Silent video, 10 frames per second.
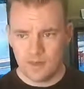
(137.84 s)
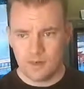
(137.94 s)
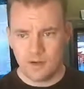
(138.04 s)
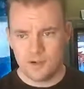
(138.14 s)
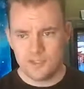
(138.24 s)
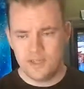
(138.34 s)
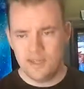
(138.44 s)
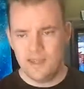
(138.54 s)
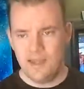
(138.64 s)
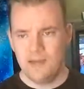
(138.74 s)

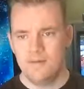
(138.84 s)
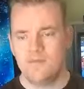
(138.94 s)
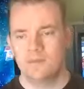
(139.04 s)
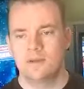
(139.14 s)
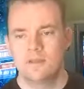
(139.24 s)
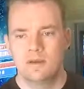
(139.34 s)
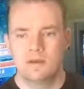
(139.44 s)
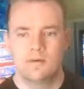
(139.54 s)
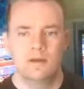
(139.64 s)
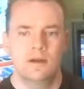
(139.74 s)
RGB amp for it
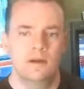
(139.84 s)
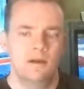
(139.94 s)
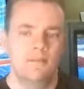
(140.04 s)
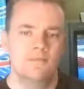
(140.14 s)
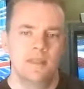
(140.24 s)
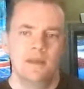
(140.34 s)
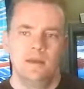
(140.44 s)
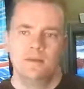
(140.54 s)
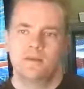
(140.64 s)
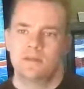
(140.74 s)
though.
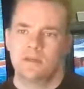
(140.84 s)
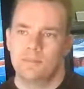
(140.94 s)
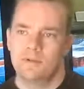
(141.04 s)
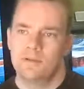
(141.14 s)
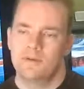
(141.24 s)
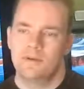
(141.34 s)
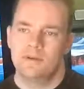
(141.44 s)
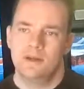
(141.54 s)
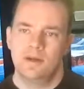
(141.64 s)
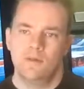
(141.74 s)
There's a couple
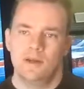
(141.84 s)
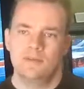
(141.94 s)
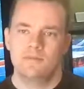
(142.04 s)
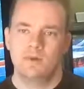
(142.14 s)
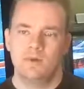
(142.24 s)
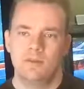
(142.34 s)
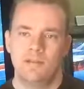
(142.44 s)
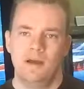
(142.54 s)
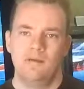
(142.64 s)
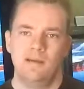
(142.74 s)
different ways of going
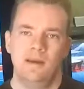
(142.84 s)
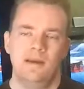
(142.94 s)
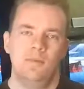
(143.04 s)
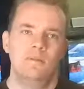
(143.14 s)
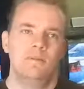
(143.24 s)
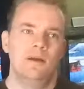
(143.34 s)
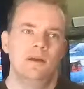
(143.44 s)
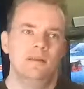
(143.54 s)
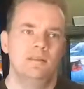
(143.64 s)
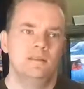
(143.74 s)
about that. I went
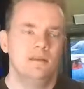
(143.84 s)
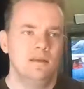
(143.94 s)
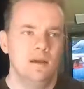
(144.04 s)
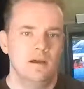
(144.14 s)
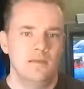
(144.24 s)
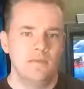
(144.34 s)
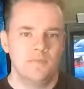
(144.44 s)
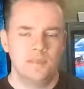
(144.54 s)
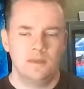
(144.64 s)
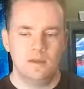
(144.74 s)
by the
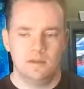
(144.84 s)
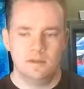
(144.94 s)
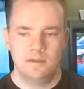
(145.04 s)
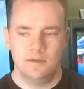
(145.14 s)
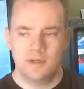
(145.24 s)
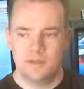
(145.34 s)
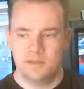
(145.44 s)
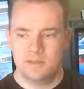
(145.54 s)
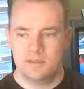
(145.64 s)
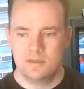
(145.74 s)

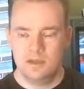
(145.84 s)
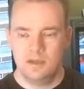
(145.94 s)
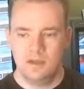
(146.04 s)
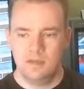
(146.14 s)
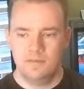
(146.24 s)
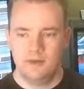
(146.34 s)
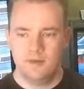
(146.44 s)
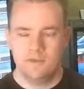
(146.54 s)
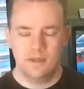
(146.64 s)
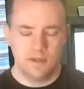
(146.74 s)
directions
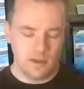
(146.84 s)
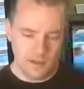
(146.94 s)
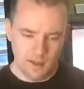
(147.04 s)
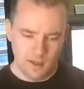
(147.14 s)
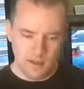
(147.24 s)
found on